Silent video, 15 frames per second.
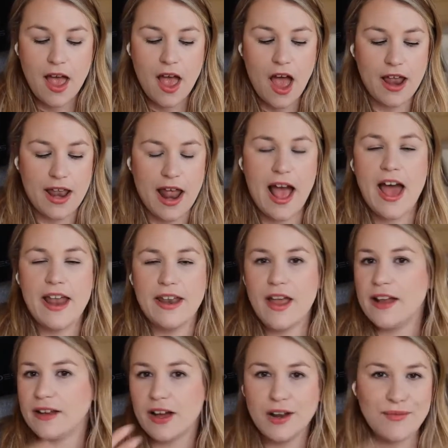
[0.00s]
and and
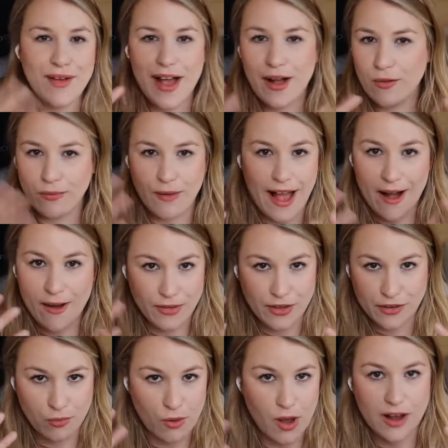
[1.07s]
and kind of how how
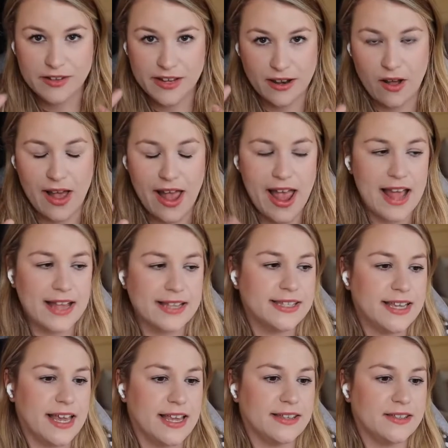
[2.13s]
this works in our
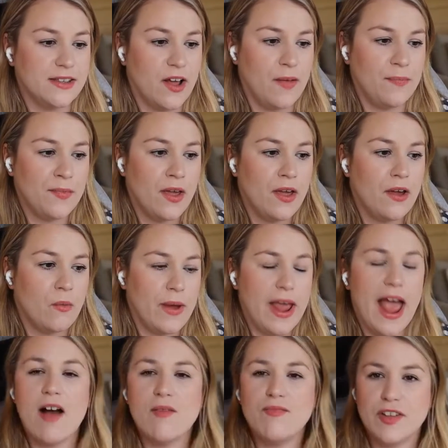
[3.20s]
heads is that we
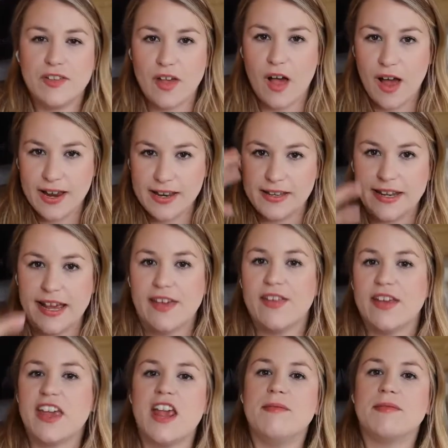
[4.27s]
have this idea
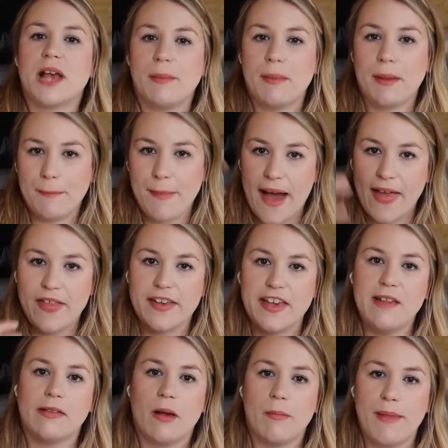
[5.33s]
that keeps coming back, that
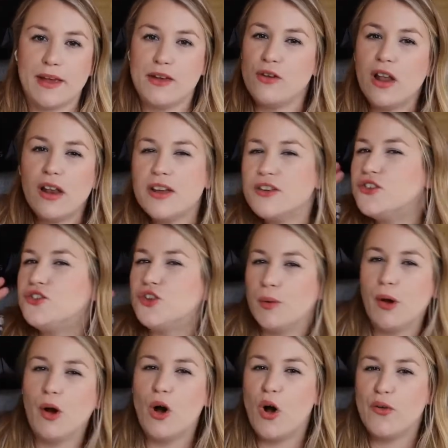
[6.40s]
keeps coming back. You can't like shoo
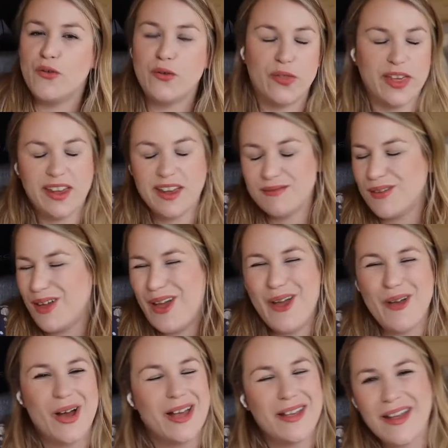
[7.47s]
it off. You're thinking, no,
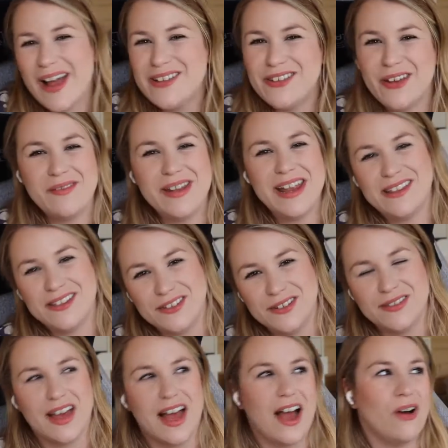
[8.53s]
I, I don't need to
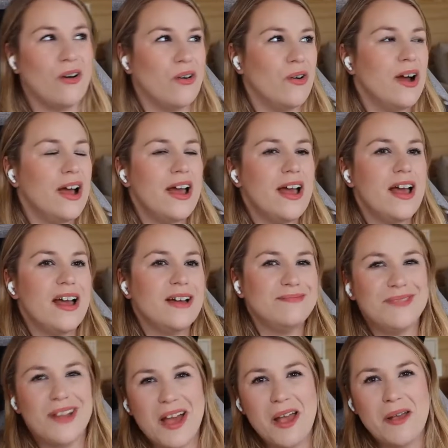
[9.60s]
do that, or
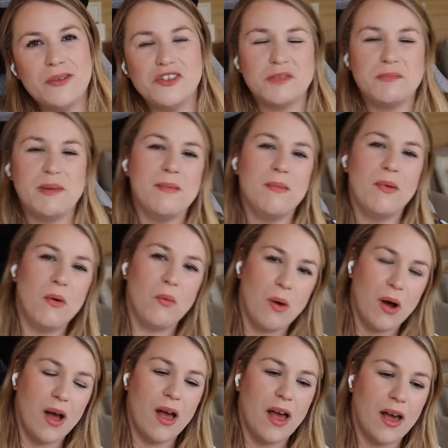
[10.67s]
no, it'll just be more
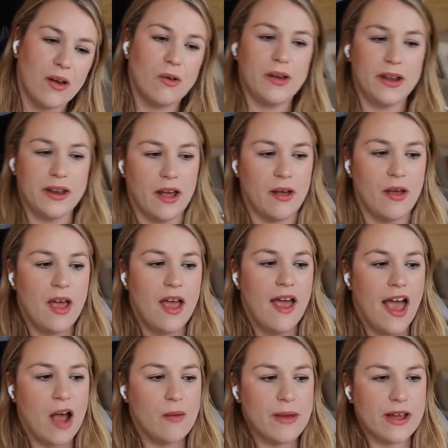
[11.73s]
work, or you know.
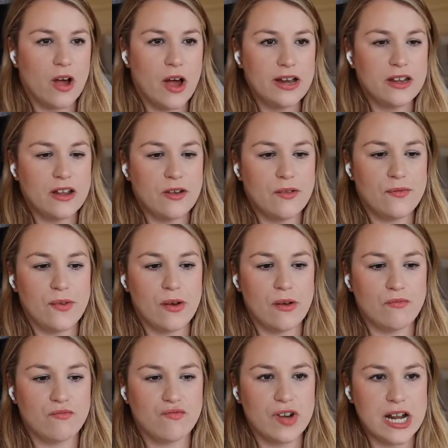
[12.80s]
And we kind of
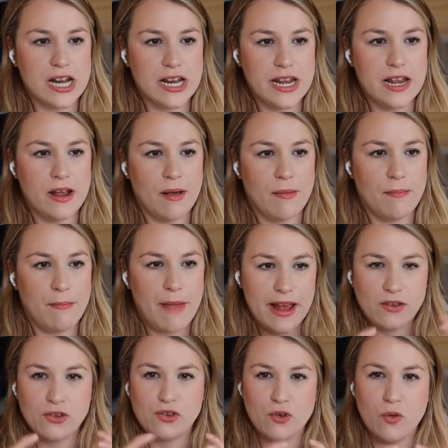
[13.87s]
really
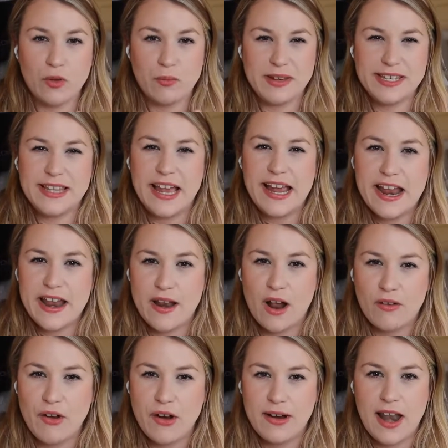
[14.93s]
make sure that we stay in
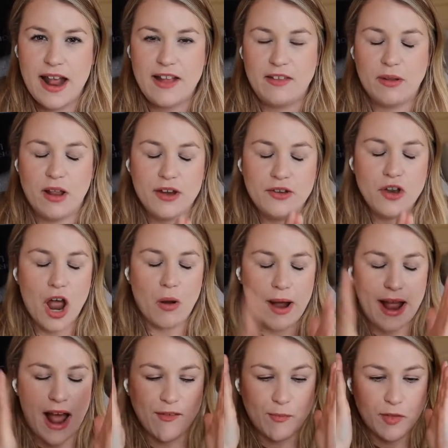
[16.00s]
our own lanes. We're like, no,
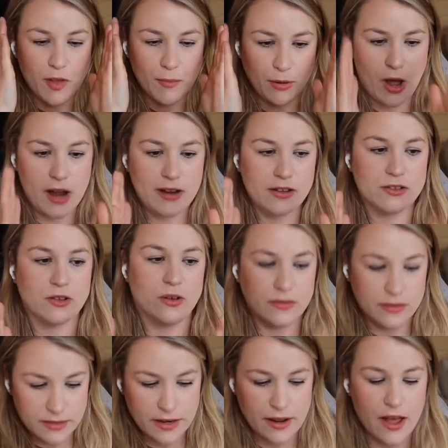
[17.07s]
I have to put blinders on.
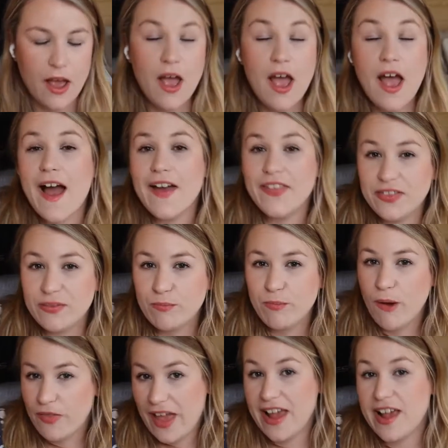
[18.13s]
Blah, blah, And
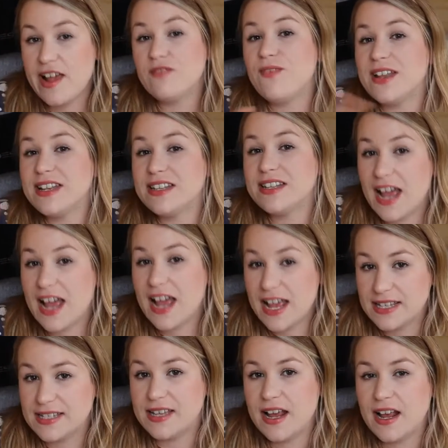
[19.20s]
while that is
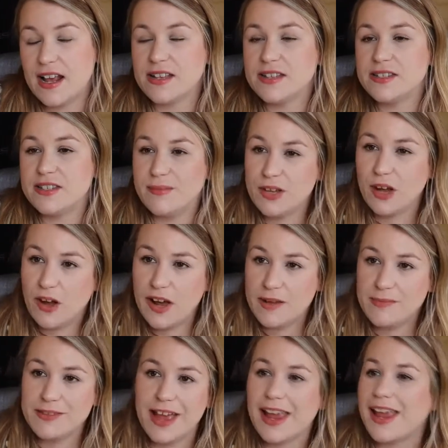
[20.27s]
fantastic,
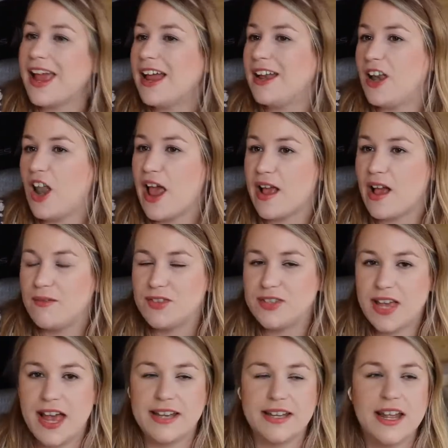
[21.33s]
sometimes, again, like I've
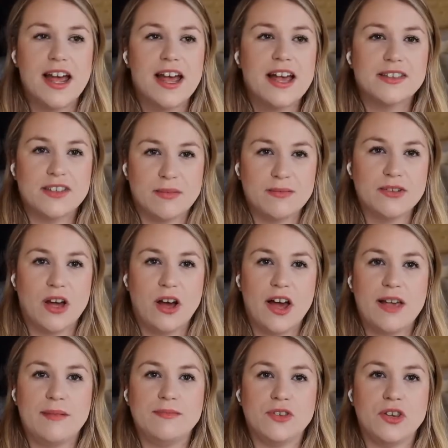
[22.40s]
said,
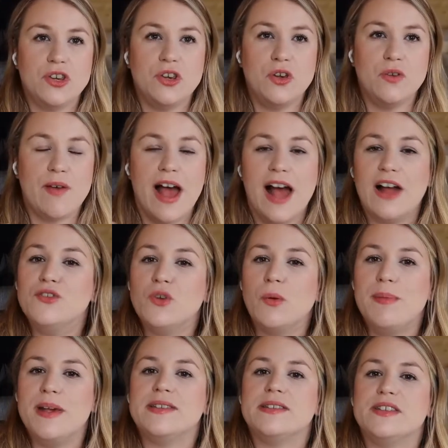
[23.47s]
sometimes you've had
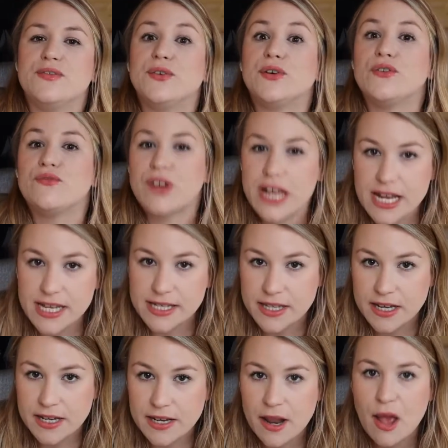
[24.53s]
your business for a
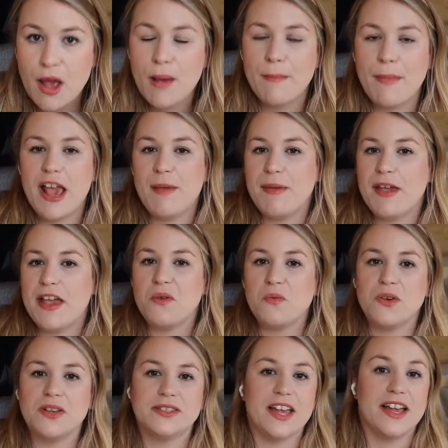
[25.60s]
reason. Maybe
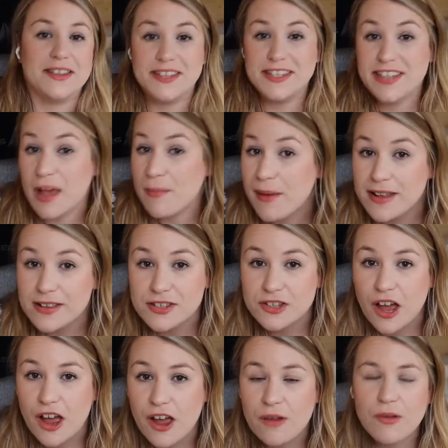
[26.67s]
it was a stepping
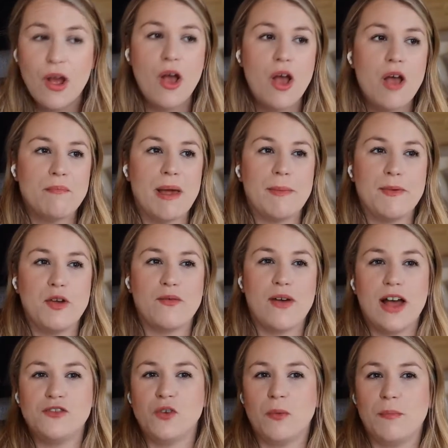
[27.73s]
stone. Maybe you've
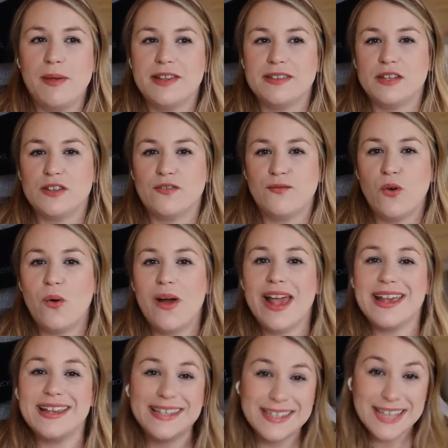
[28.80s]
had your business for
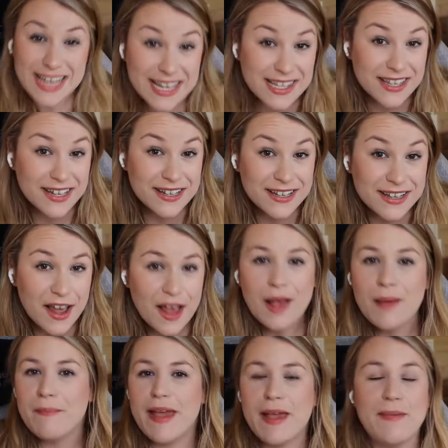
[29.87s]
a season.
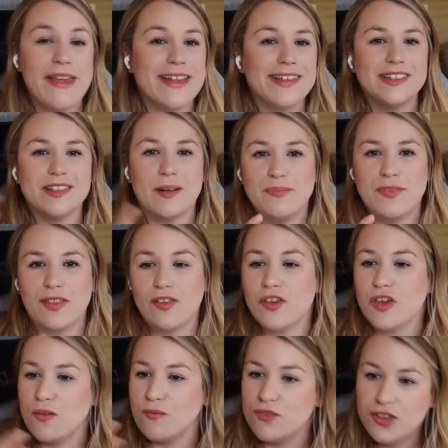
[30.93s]
Maybe it's something
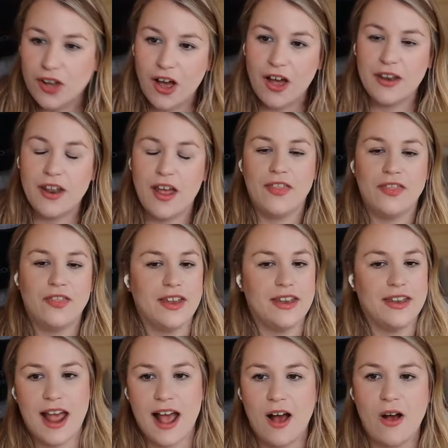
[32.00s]
that you've done and that
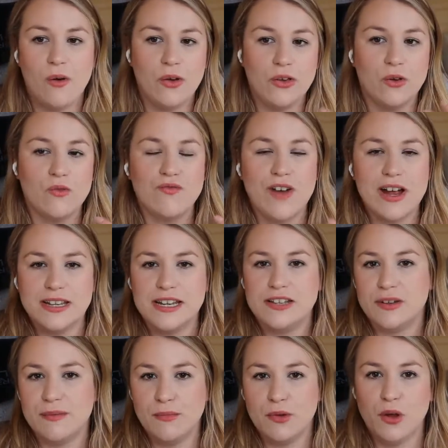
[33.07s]
now you're ready
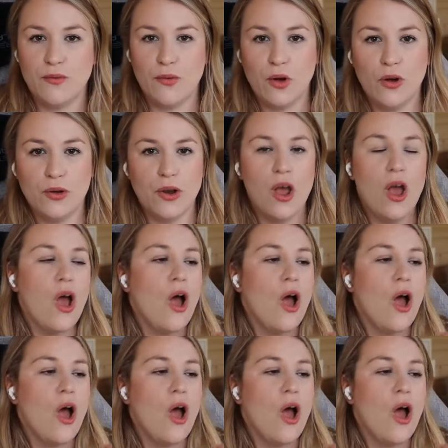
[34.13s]
to move on.